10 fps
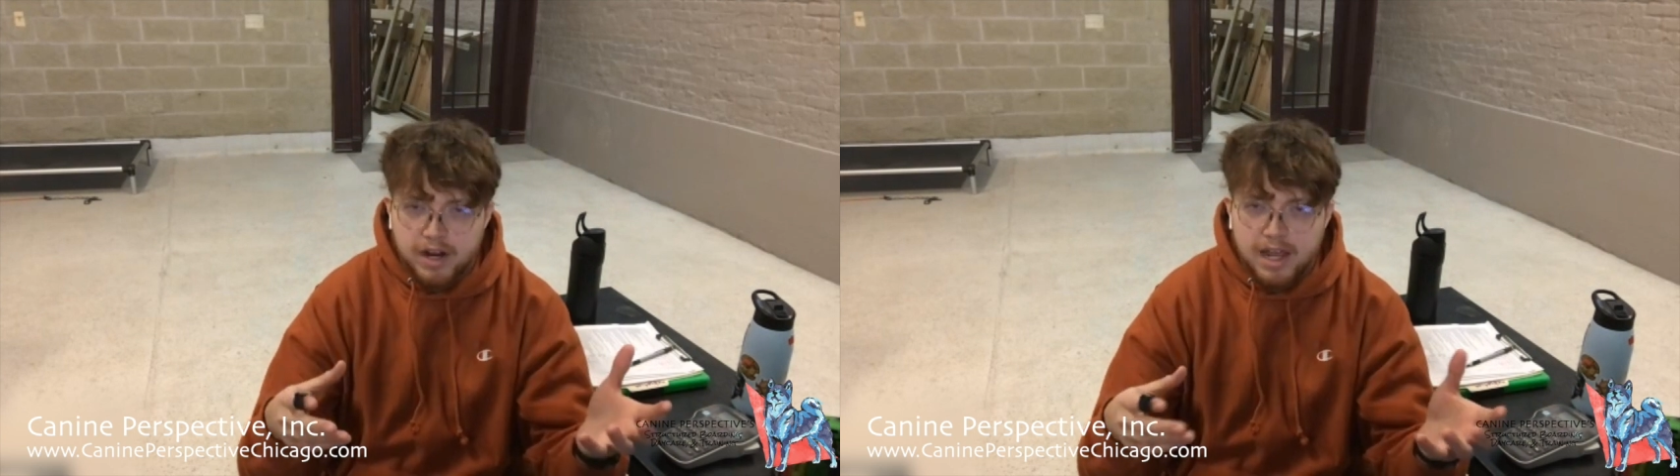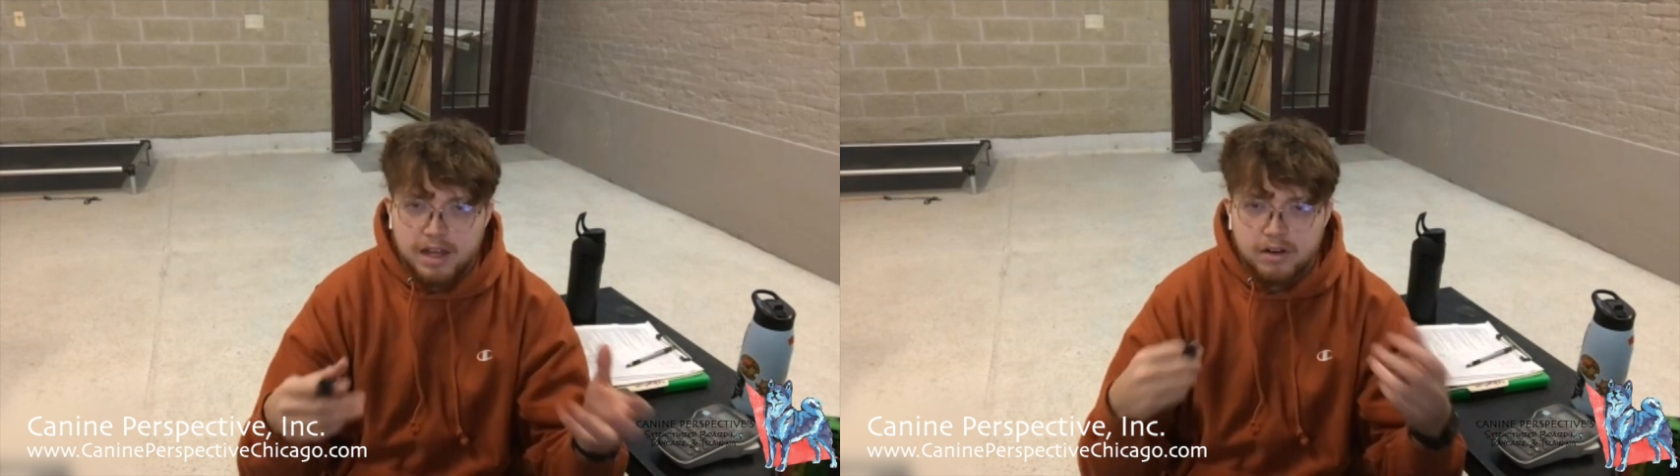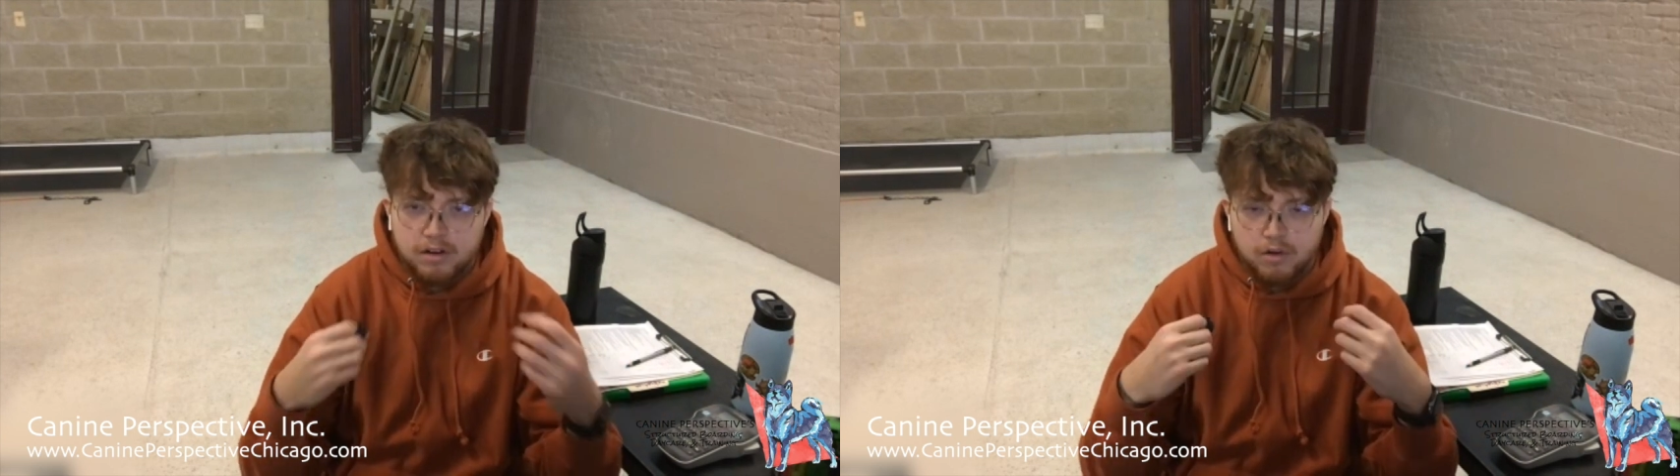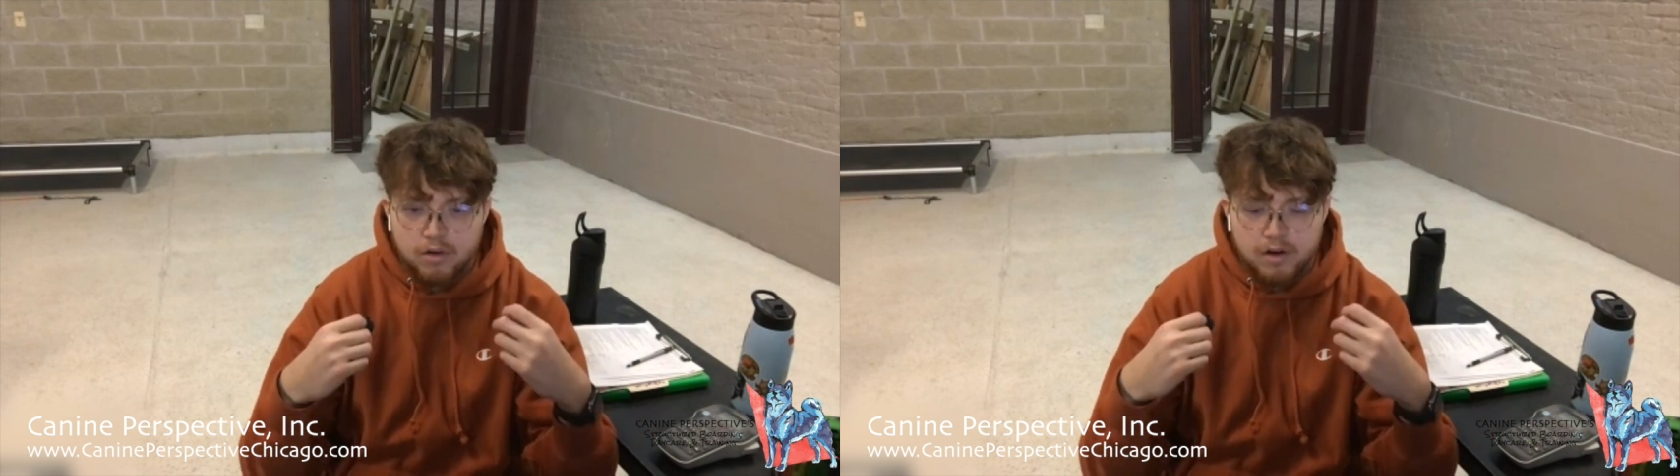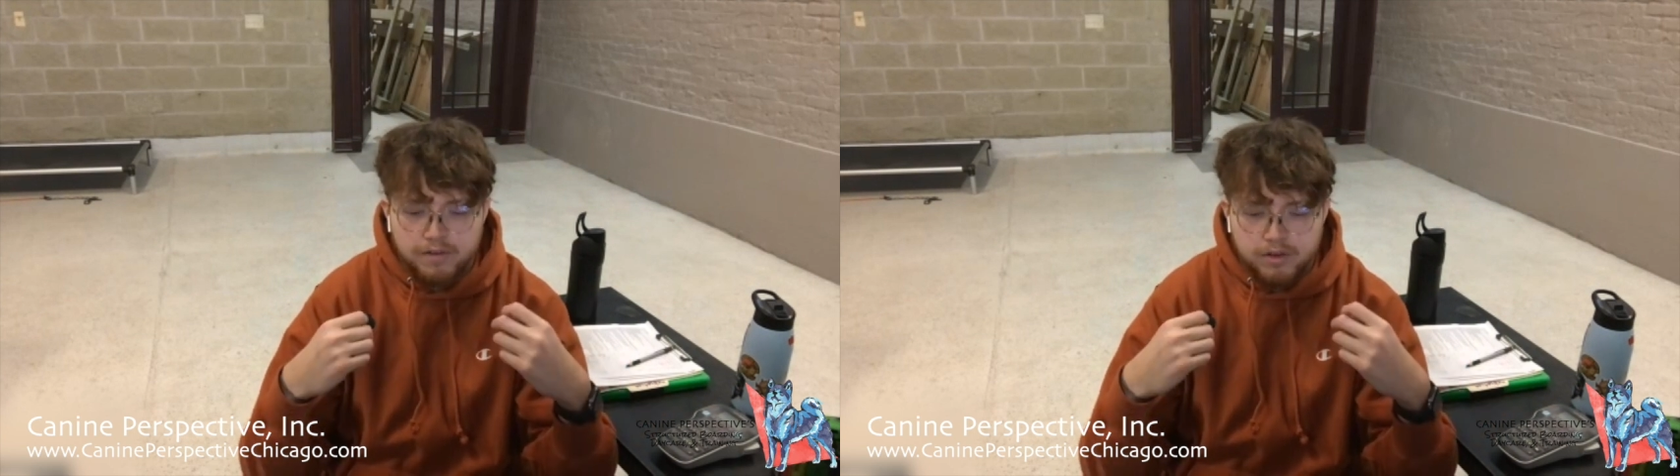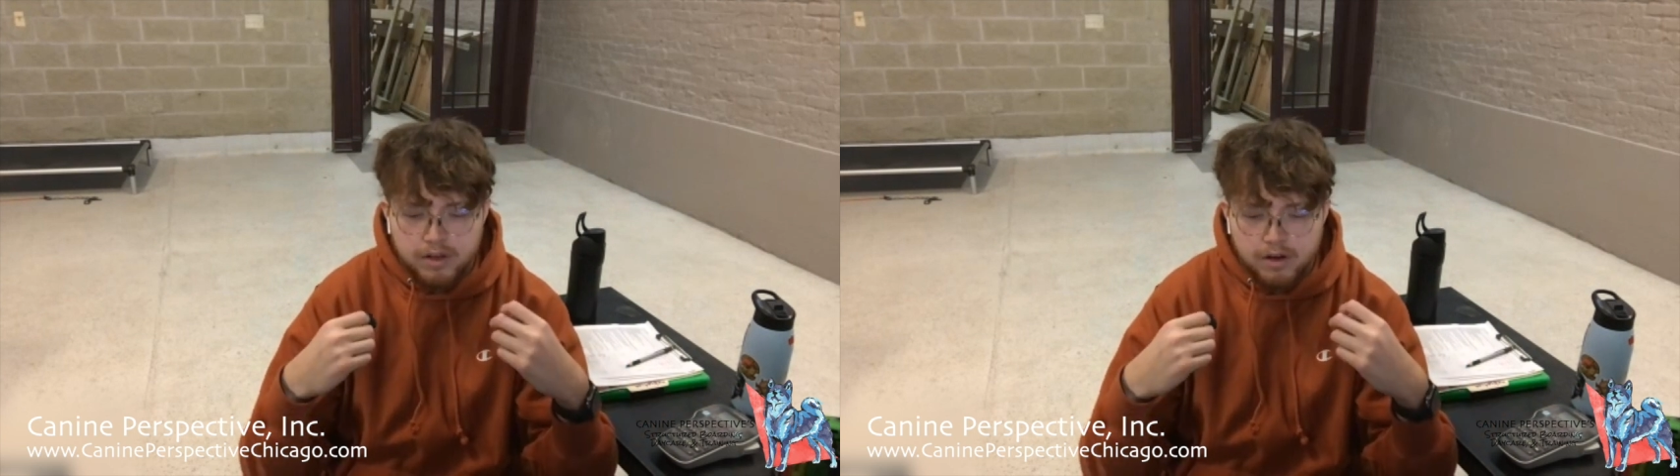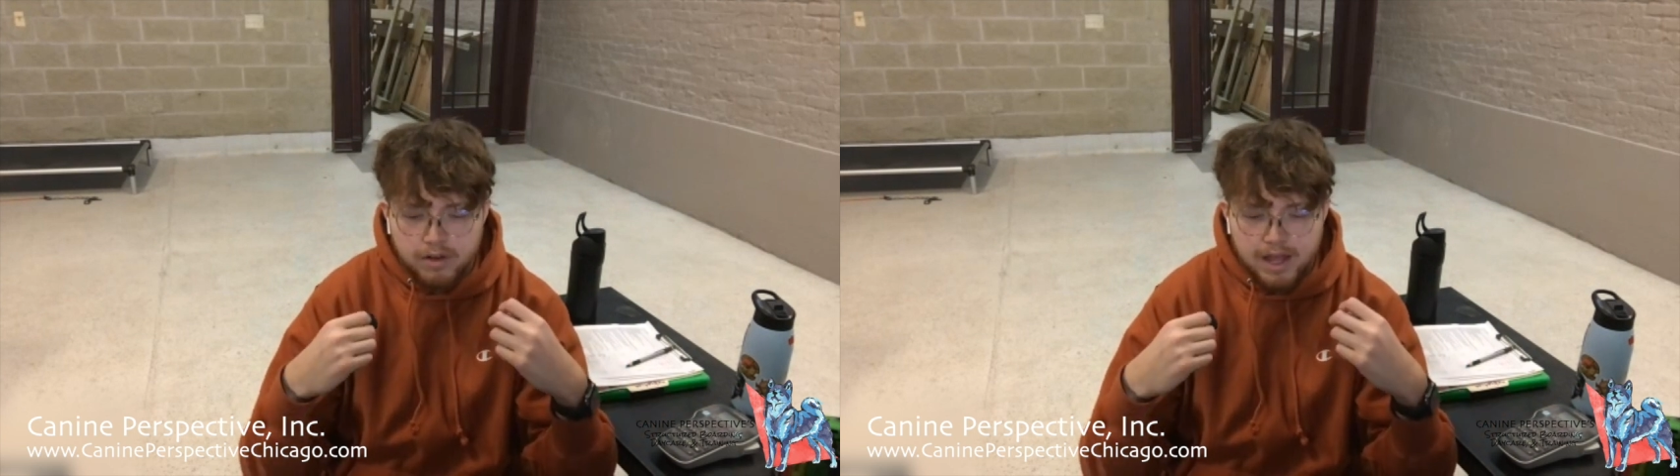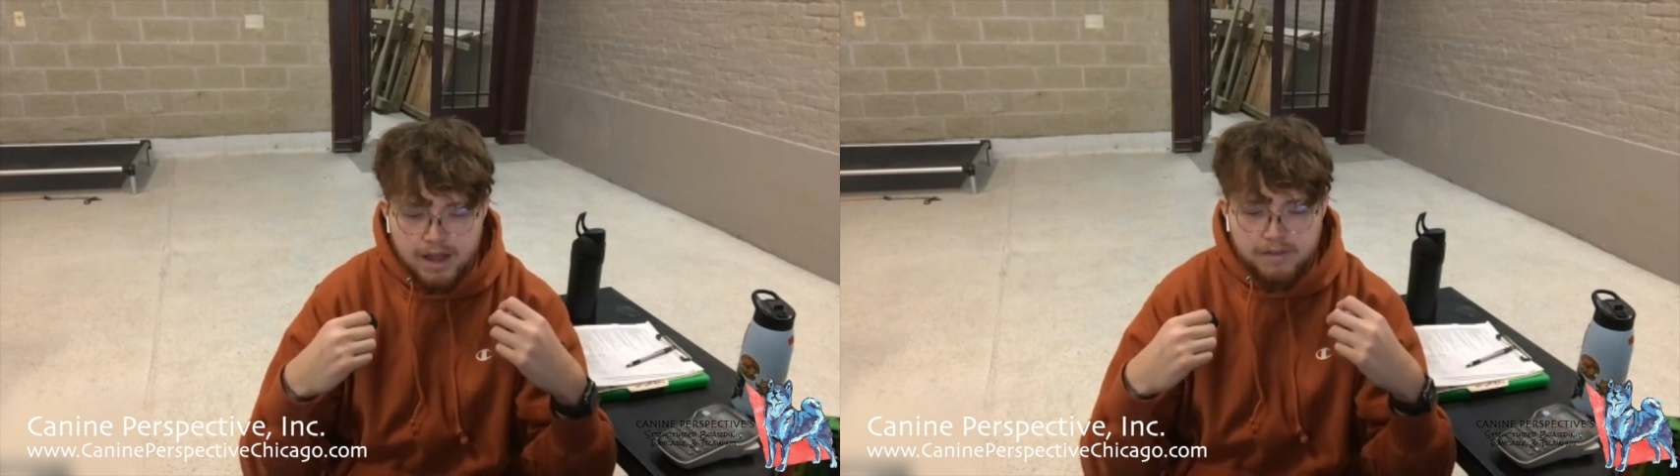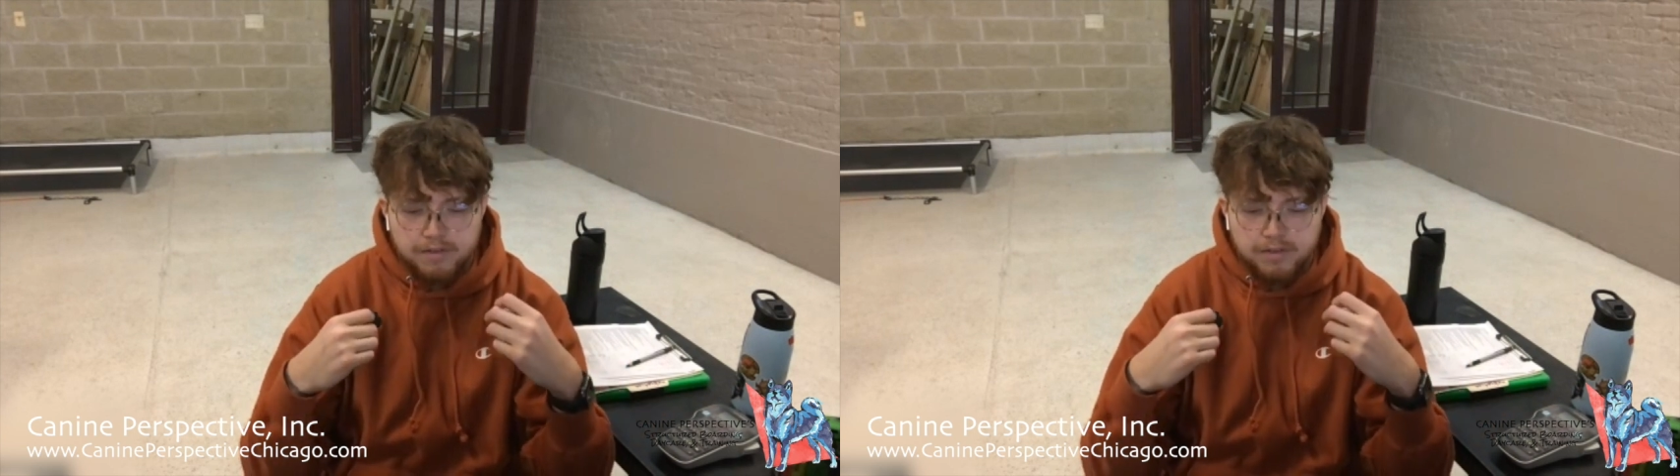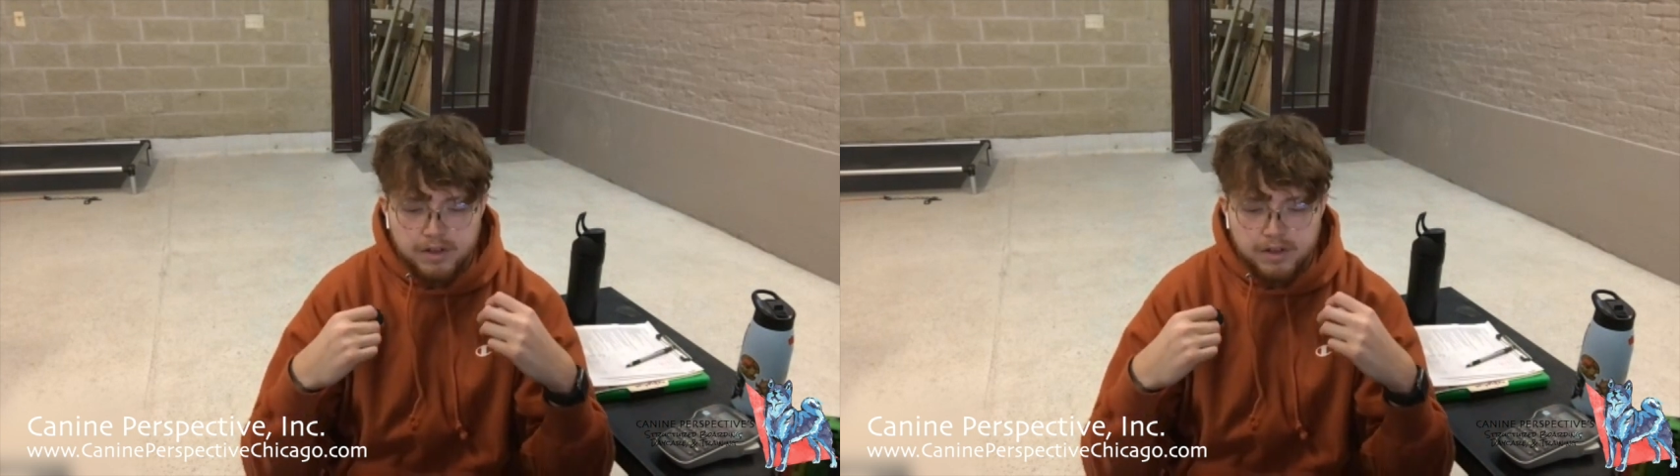hand, or if you don't have